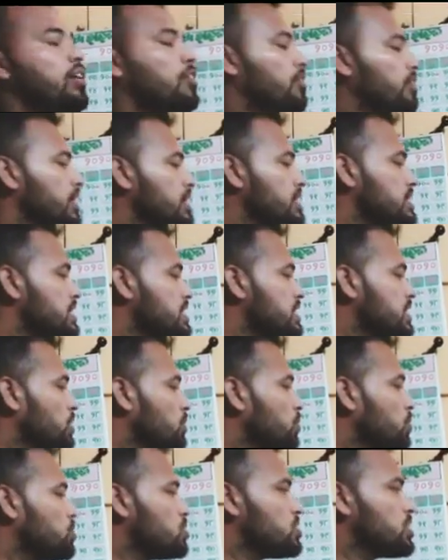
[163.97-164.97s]
which is
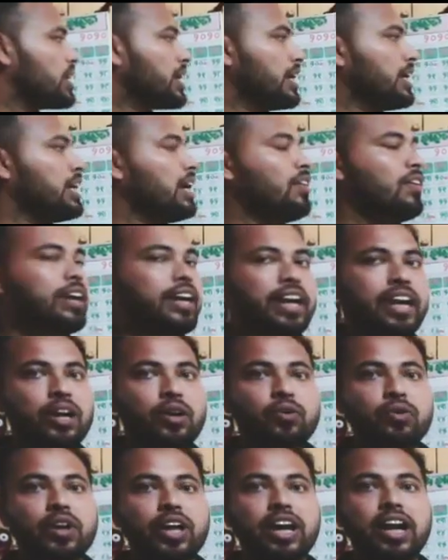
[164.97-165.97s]
used in our
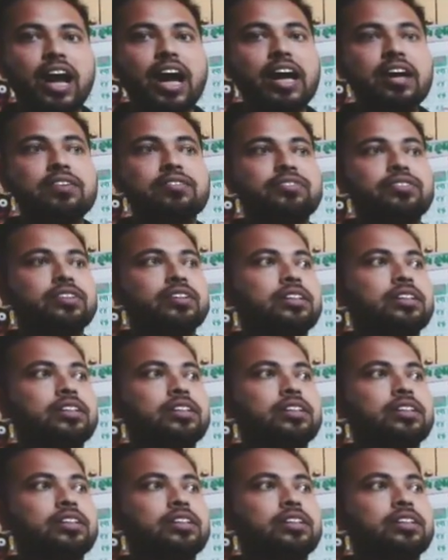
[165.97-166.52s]
day-to-day life.